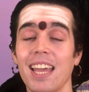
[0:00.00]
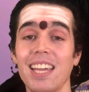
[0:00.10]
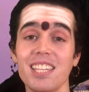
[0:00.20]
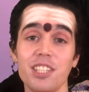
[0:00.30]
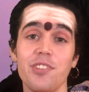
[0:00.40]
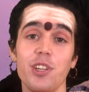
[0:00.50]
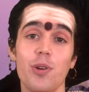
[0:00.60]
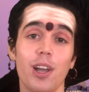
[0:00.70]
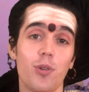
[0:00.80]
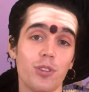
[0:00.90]
In this video,
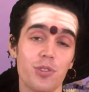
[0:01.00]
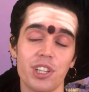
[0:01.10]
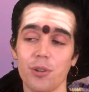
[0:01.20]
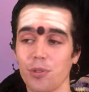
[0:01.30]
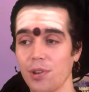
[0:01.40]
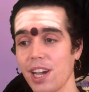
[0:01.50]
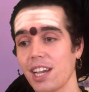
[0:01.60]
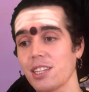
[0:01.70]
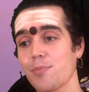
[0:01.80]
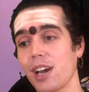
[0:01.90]
I want to share with you
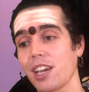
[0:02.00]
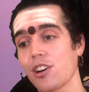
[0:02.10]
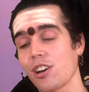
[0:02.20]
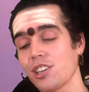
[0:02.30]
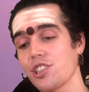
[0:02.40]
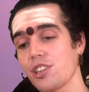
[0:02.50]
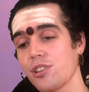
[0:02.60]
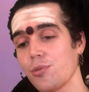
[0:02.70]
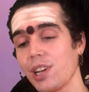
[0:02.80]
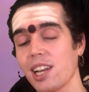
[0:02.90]
guys my cognition,
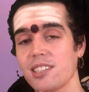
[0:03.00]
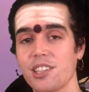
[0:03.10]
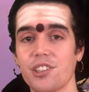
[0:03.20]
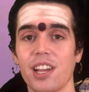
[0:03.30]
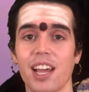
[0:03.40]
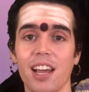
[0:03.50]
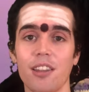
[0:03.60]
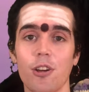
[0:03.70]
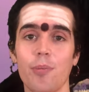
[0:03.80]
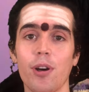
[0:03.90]
the realization I
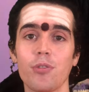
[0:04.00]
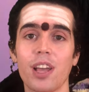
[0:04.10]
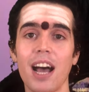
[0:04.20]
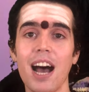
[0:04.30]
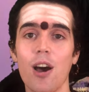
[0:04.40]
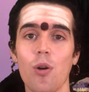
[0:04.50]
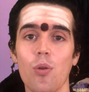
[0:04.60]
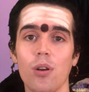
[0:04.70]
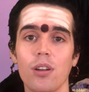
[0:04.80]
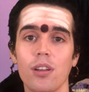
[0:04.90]
had about
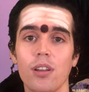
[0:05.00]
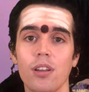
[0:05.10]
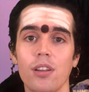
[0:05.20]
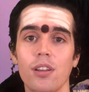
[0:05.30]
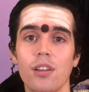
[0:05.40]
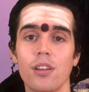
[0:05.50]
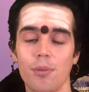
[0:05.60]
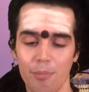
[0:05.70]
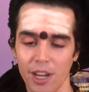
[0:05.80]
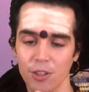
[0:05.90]
how
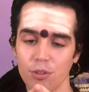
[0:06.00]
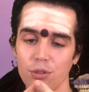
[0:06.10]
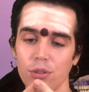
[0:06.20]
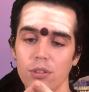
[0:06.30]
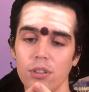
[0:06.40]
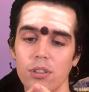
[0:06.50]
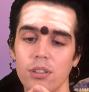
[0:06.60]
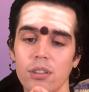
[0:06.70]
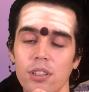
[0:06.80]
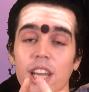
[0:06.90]
mind controlled,
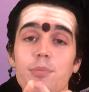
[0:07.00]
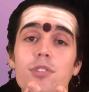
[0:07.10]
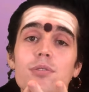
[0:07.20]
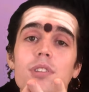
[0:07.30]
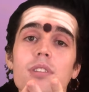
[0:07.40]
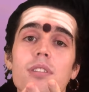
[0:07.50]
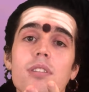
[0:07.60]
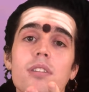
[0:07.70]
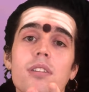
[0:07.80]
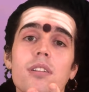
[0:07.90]
hypnosis,
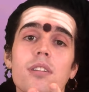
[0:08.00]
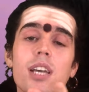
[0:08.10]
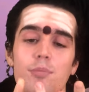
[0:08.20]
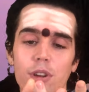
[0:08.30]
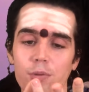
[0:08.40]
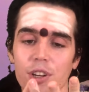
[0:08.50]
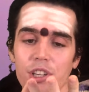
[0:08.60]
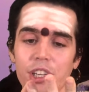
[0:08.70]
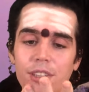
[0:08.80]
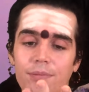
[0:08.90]
and
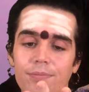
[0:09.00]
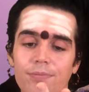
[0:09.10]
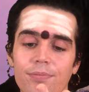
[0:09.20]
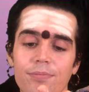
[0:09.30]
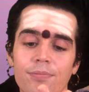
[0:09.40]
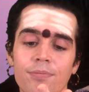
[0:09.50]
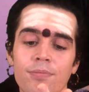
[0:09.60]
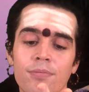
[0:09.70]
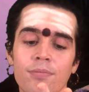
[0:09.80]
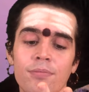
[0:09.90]
brainwashing
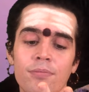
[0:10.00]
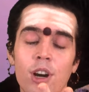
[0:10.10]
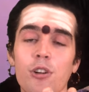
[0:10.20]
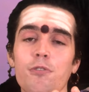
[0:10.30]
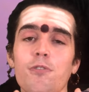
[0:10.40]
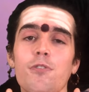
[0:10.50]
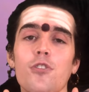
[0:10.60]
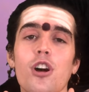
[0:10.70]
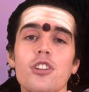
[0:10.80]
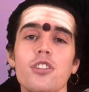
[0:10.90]
are
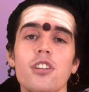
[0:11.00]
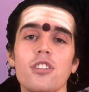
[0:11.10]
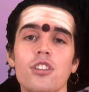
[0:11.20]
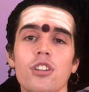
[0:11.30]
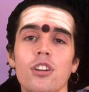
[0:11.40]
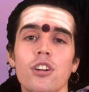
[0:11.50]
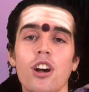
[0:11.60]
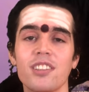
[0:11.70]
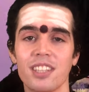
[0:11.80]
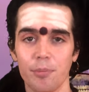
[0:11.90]
fraudulent
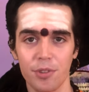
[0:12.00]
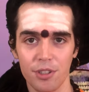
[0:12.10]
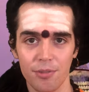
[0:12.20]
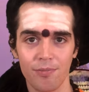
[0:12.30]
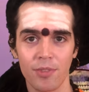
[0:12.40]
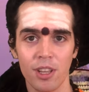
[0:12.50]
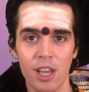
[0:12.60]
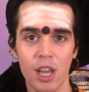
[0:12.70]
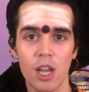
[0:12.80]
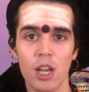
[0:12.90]
concepts
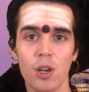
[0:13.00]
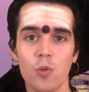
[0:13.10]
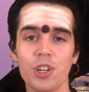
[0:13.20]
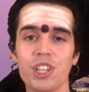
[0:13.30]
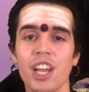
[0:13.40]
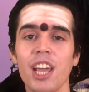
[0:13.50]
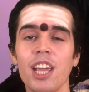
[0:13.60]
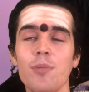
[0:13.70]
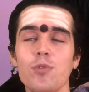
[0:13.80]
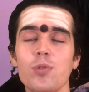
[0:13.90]
which
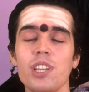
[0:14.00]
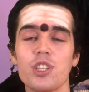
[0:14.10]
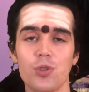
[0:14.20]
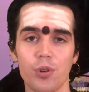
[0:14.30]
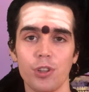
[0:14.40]
aim to destroy